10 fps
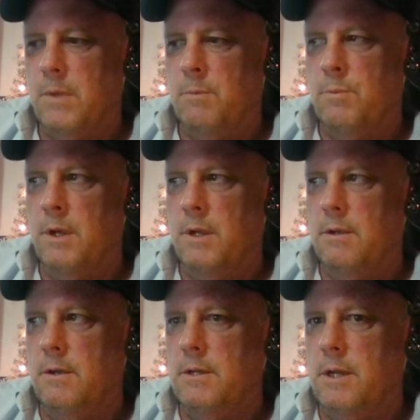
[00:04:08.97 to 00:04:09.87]

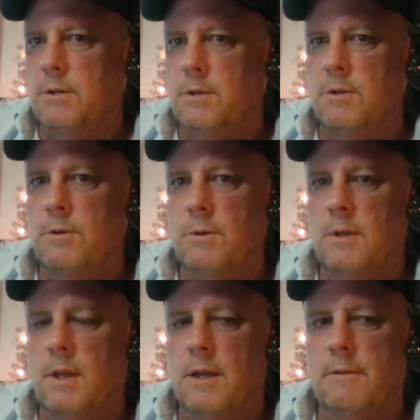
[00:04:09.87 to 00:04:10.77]
bring attention to a
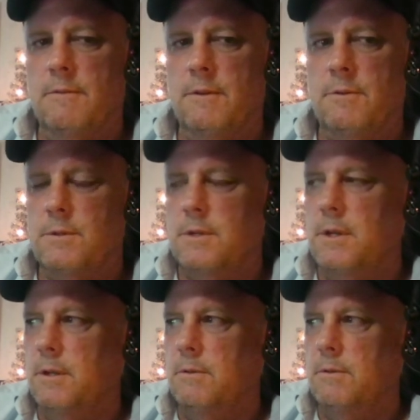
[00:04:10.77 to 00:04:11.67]
lot of
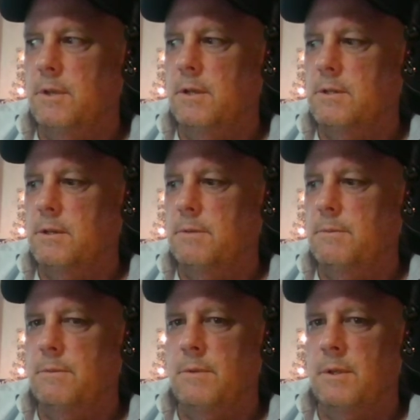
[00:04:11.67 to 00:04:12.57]
interesting things that
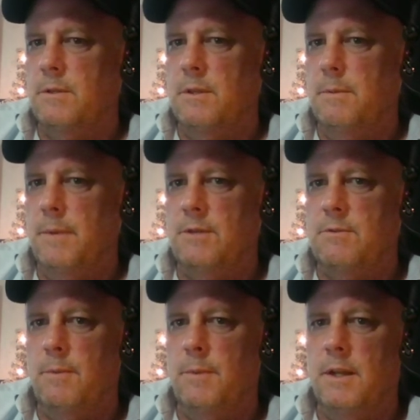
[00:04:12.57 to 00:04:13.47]
the
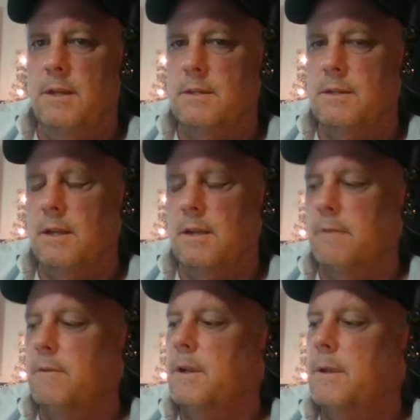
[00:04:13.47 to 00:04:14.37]
mainstream media is not
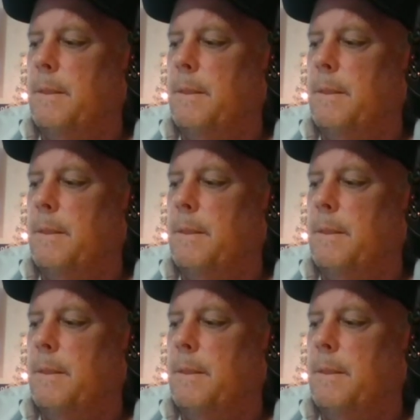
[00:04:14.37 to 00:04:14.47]
covering.